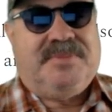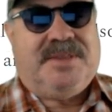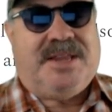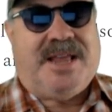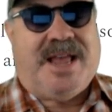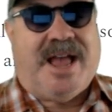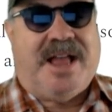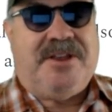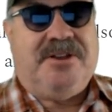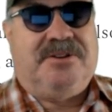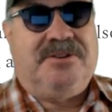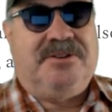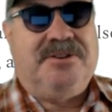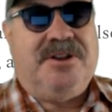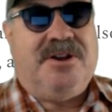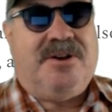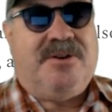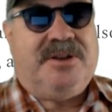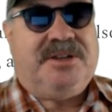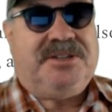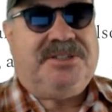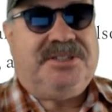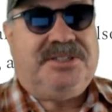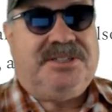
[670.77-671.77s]
And you'll
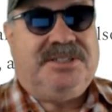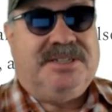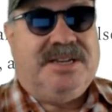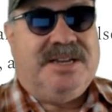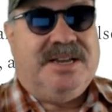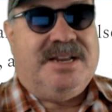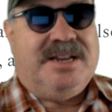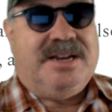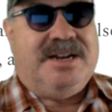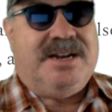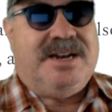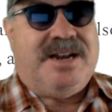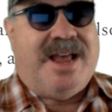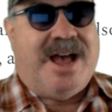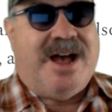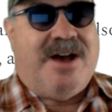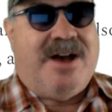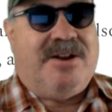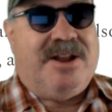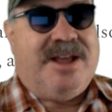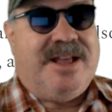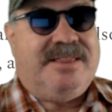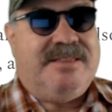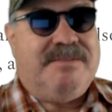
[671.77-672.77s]
notice
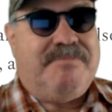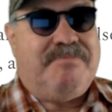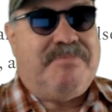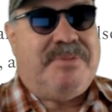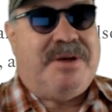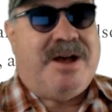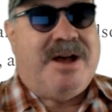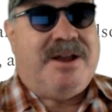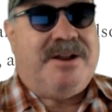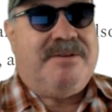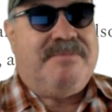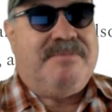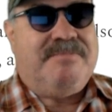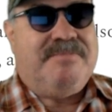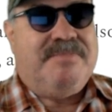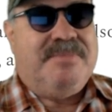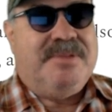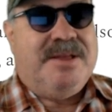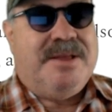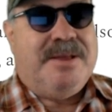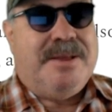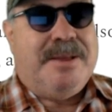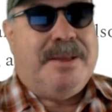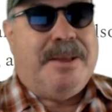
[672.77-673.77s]
down at the bottom,
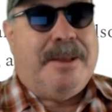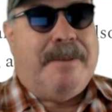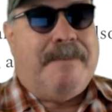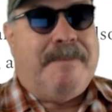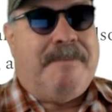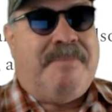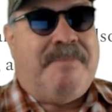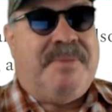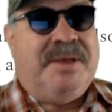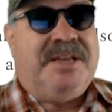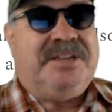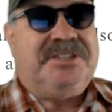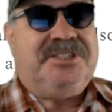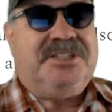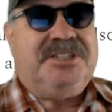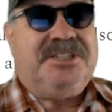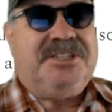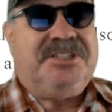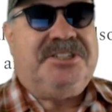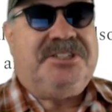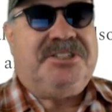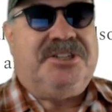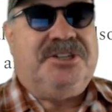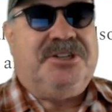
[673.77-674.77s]

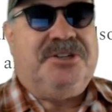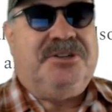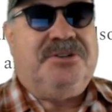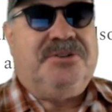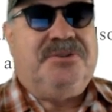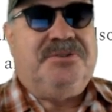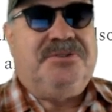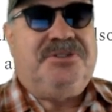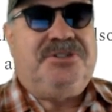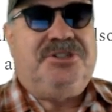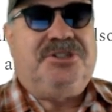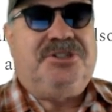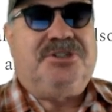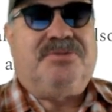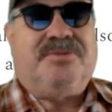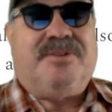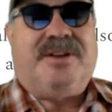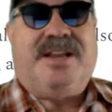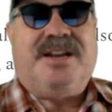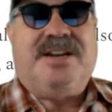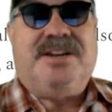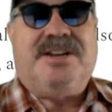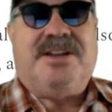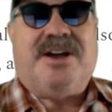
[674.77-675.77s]

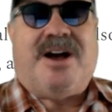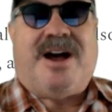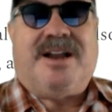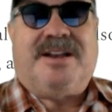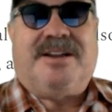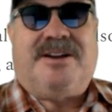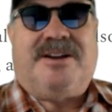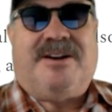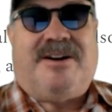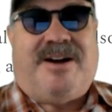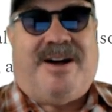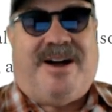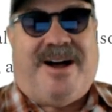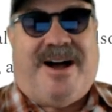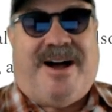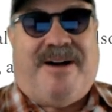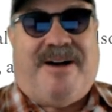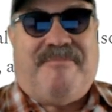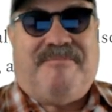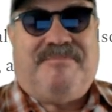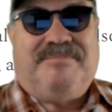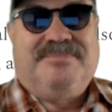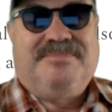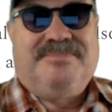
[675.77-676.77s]

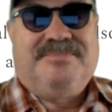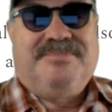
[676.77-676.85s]
businessnewstrend.com.